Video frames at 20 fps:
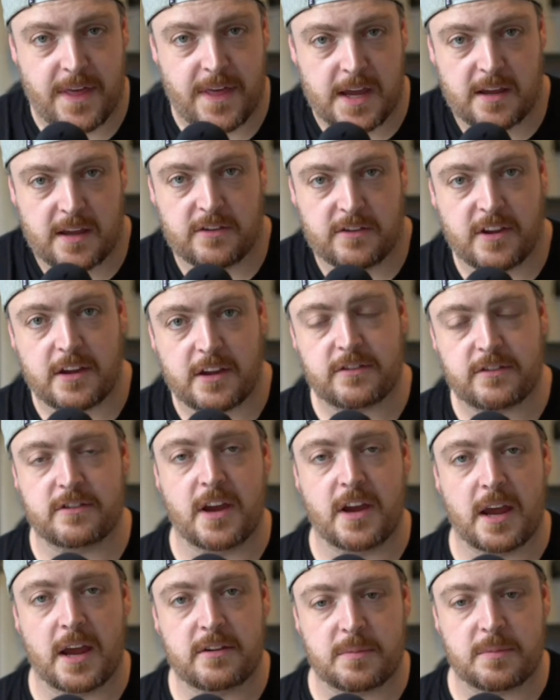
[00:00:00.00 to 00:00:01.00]
exist,
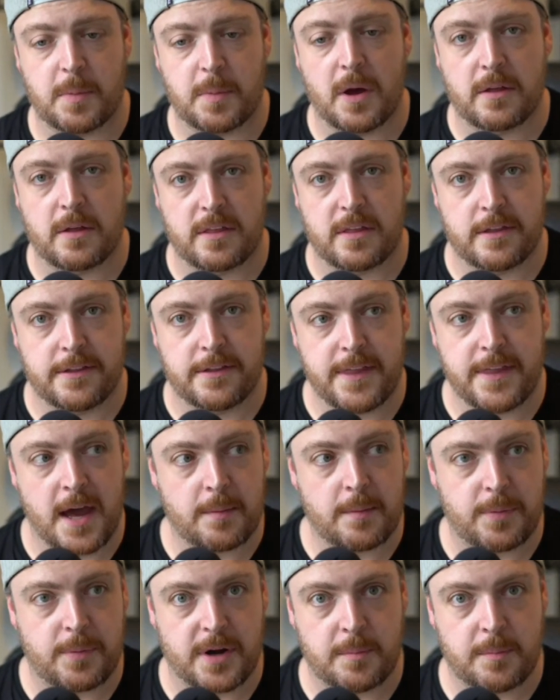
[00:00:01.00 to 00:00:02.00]
yes, but other than that,
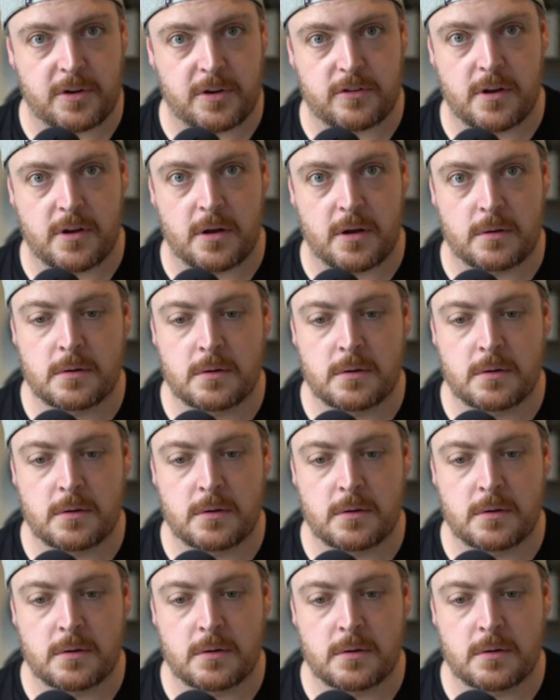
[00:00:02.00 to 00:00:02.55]
pretty much no.